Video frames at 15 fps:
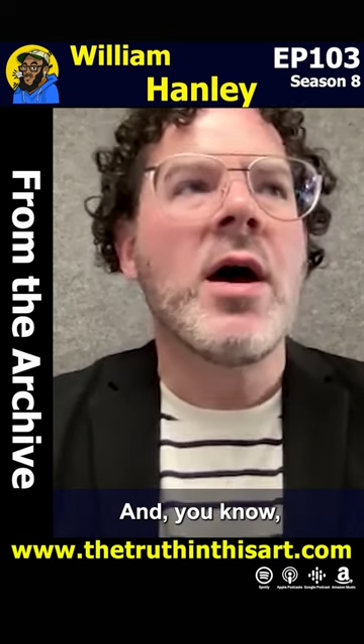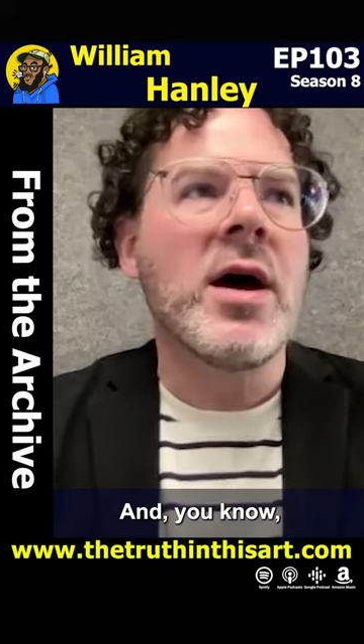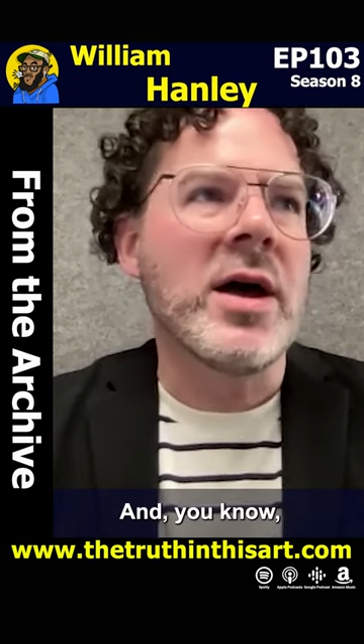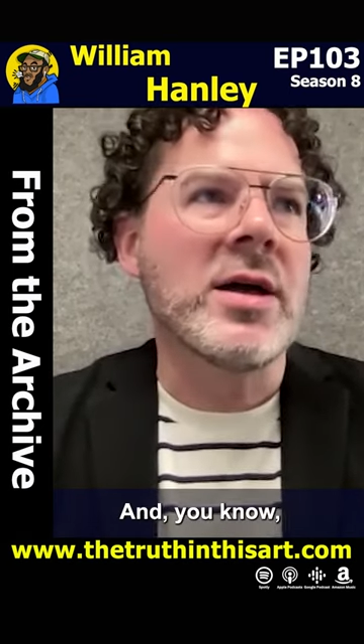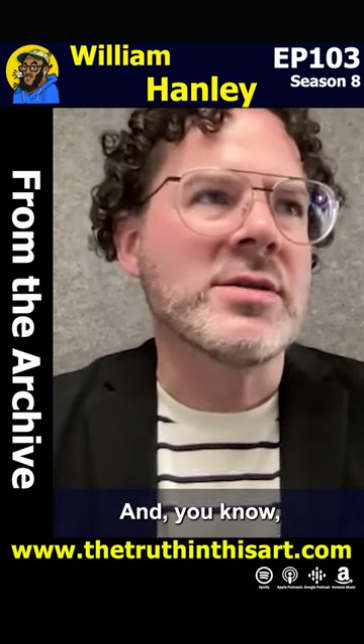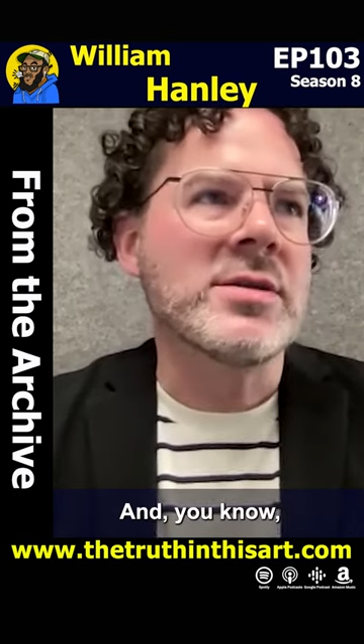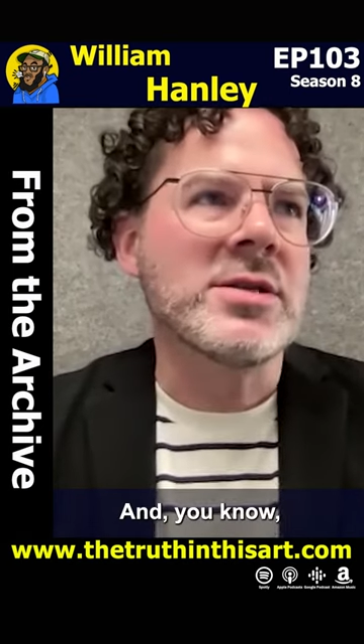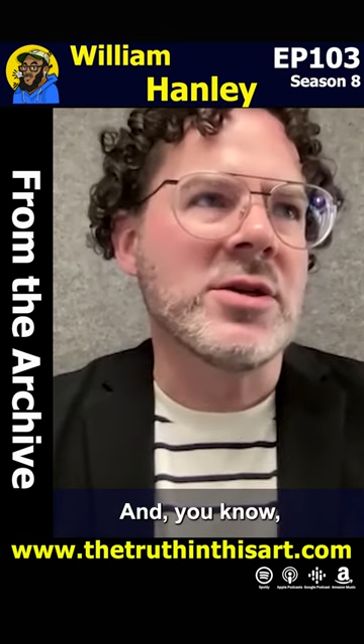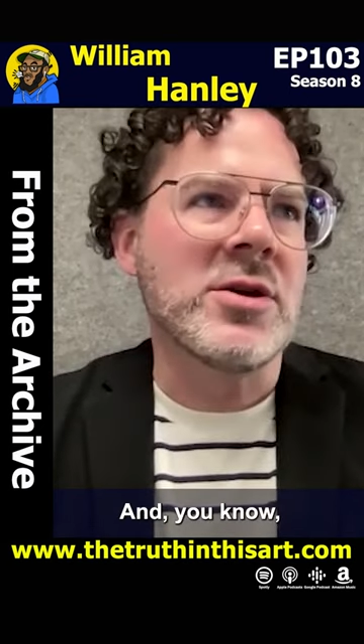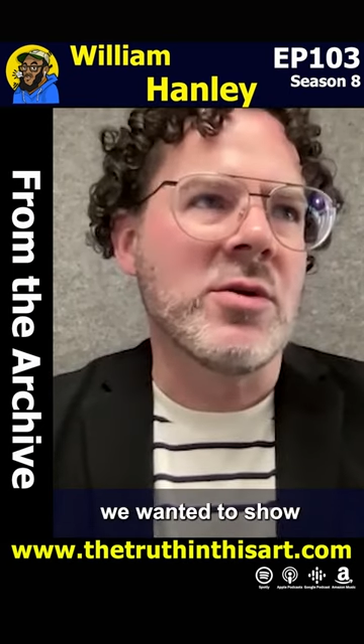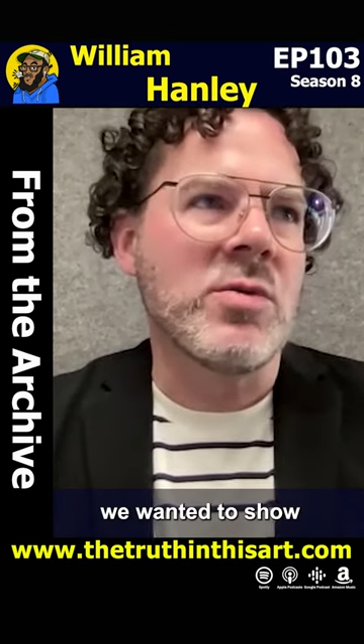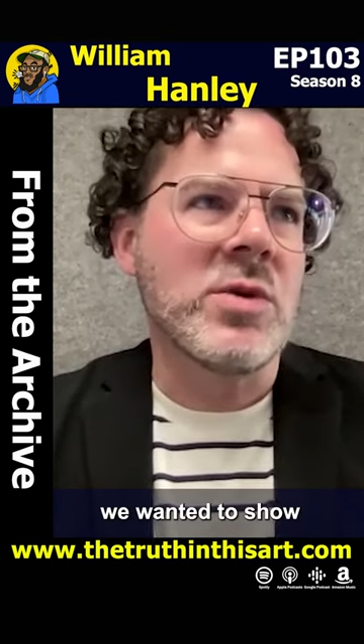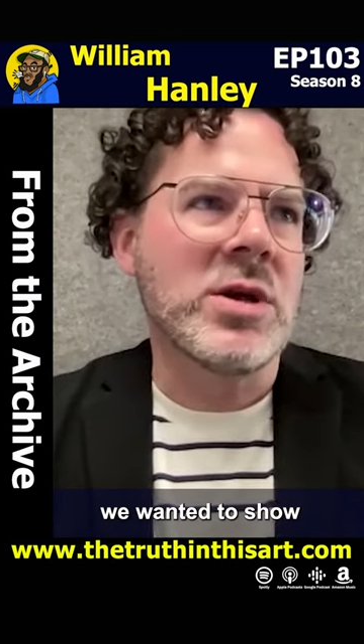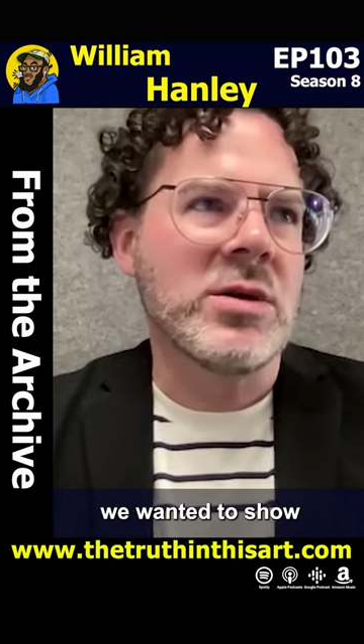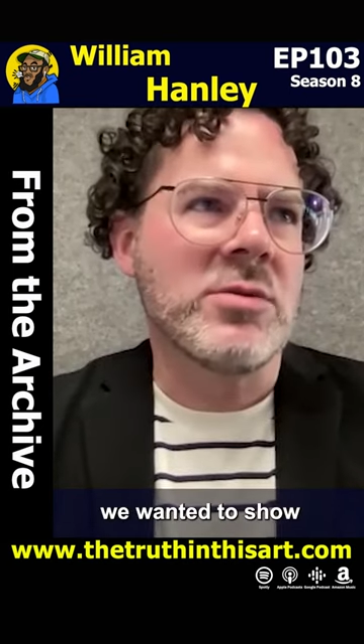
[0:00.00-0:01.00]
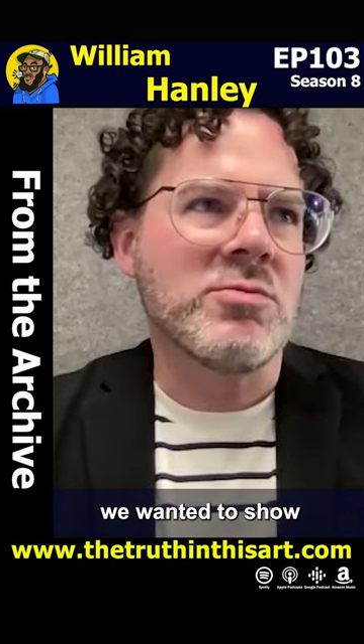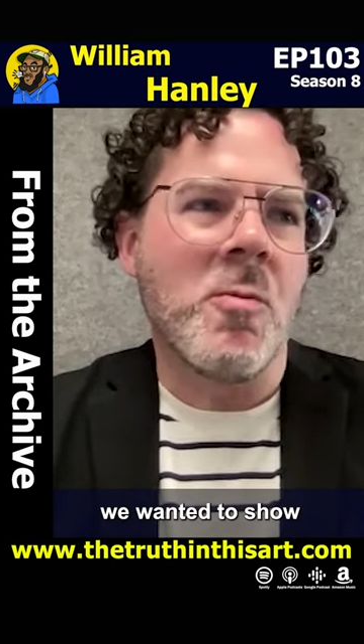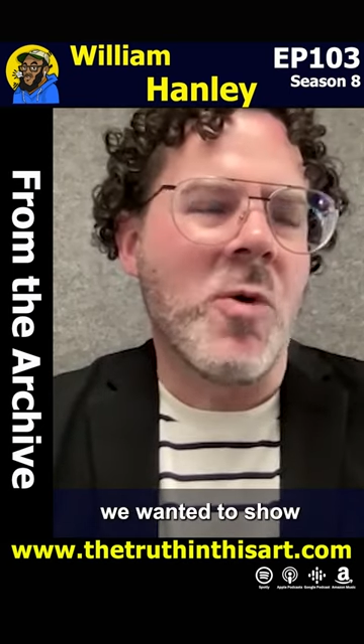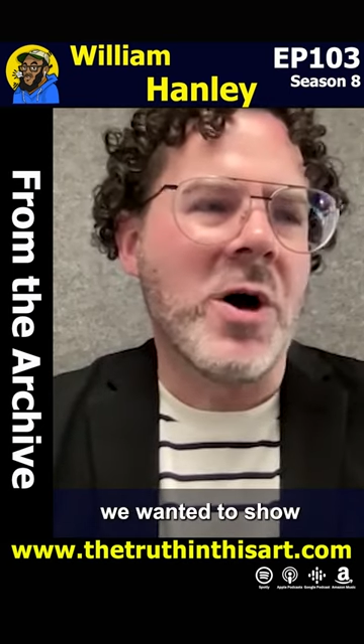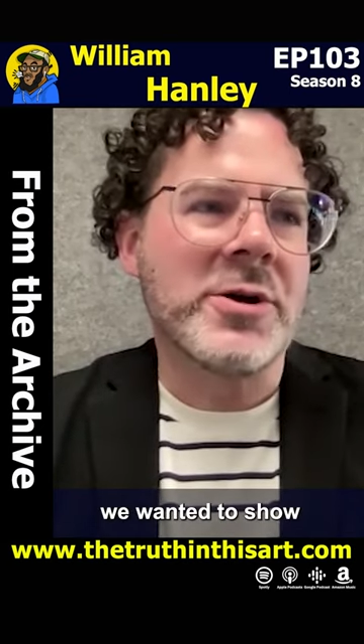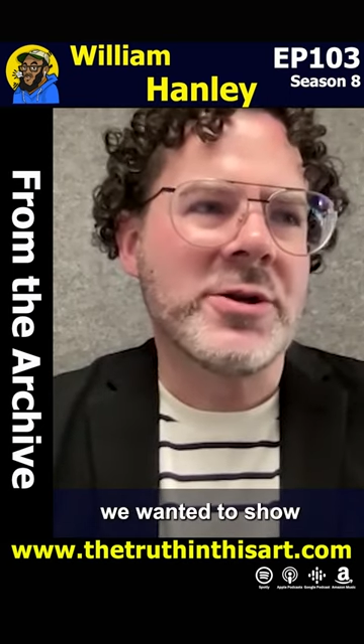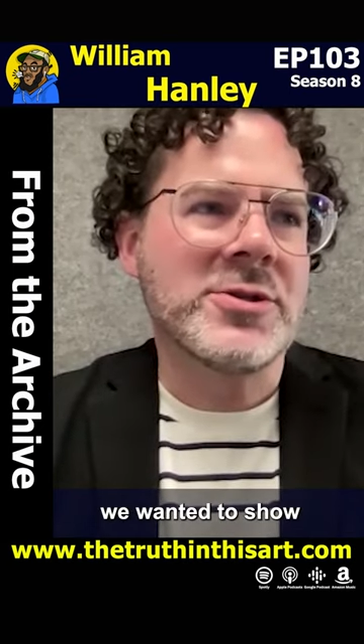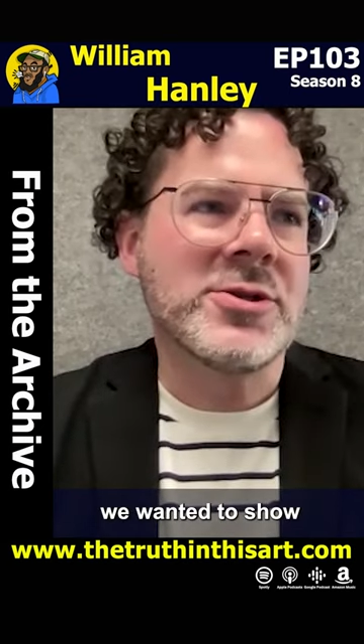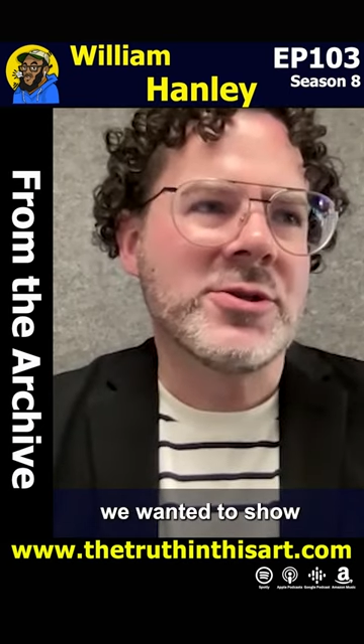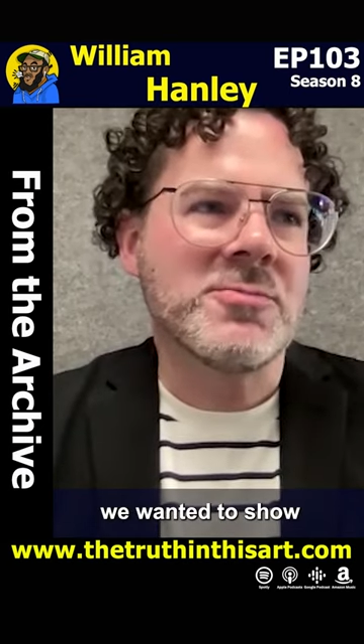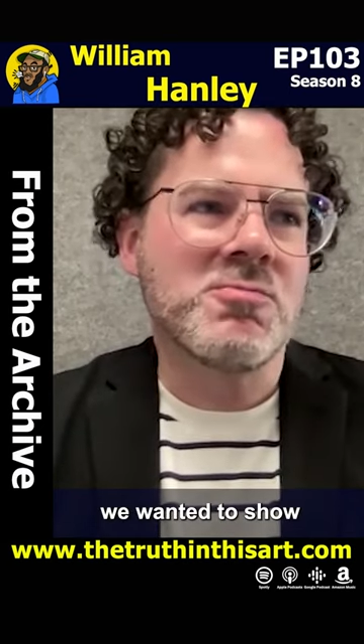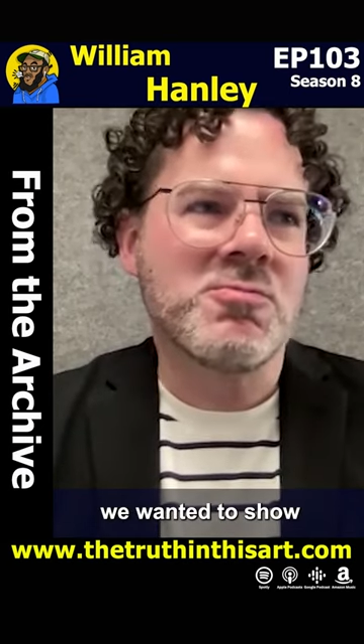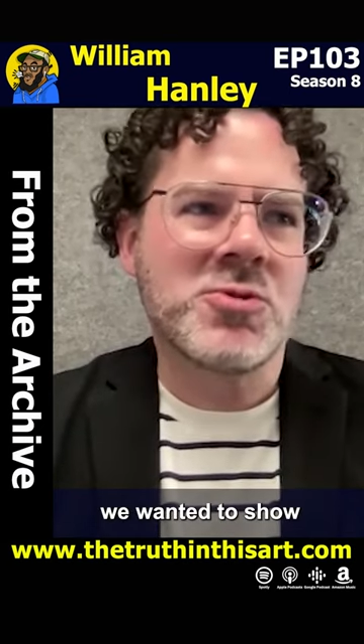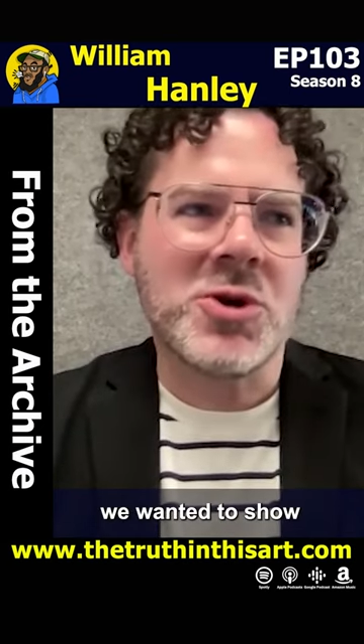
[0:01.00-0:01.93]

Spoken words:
And, you know, we wanted to